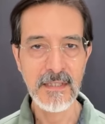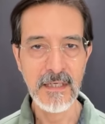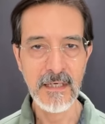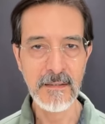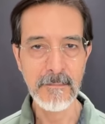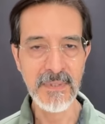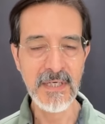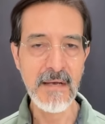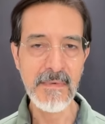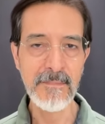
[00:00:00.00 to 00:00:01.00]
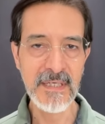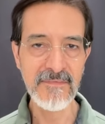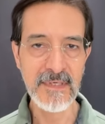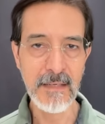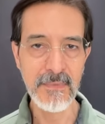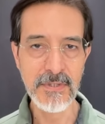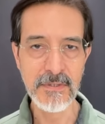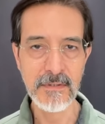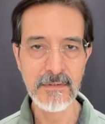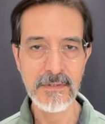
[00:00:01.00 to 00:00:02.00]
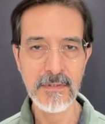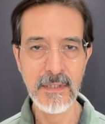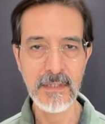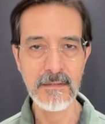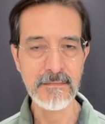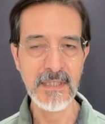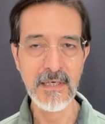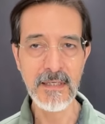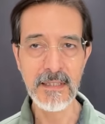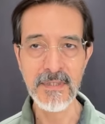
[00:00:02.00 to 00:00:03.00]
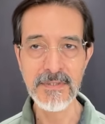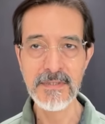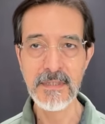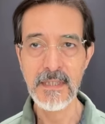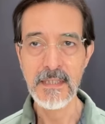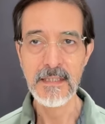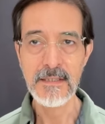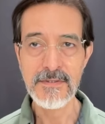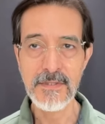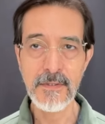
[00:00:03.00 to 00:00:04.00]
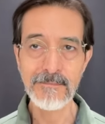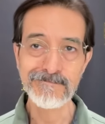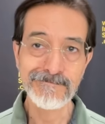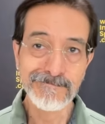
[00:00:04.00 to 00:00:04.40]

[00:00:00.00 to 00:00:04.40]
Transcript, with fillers: um, become a bit of an amateur uh, economist. So,